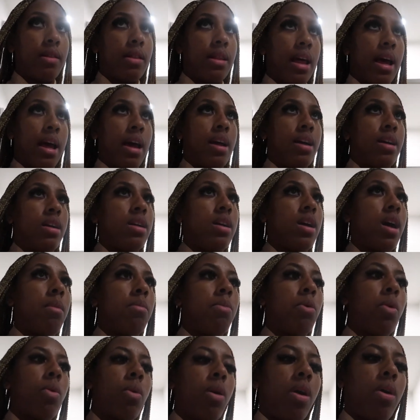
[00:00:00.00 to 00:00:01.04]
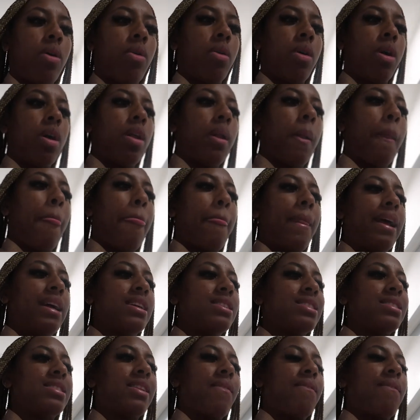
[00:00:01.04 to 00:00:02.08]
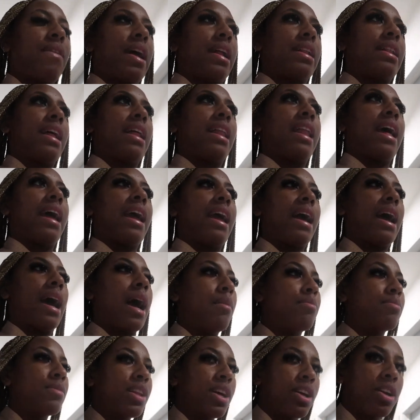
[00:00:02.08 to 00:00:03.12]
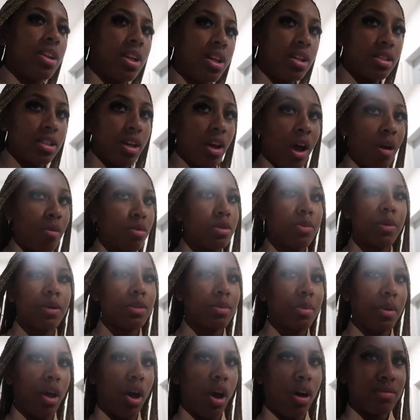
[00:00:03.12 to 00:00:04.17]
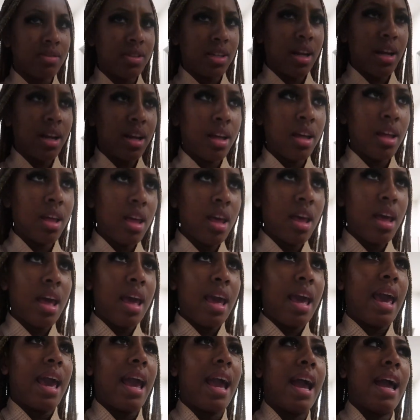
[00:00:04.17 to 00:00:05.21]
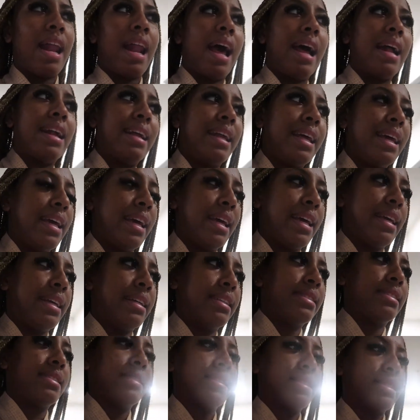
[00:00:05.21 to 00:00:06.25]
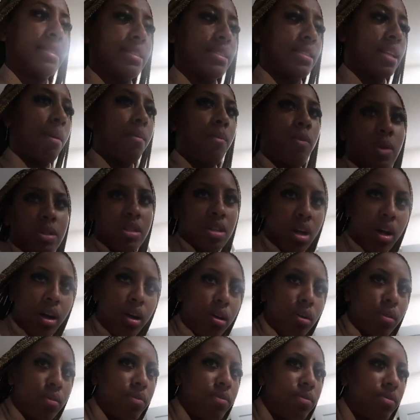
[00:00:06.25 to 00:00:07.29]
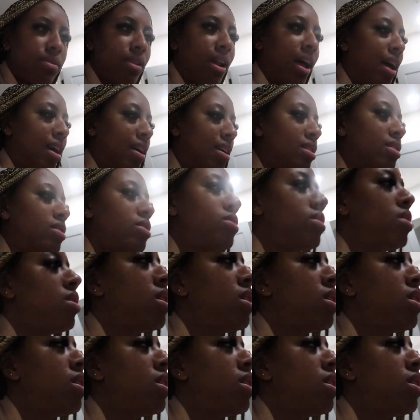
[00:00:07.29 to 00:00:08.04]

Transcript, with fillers: that I'm going on. It's just the fact that like I'm literally I was supposed to be off today and I didn't I wasn't off. Like, you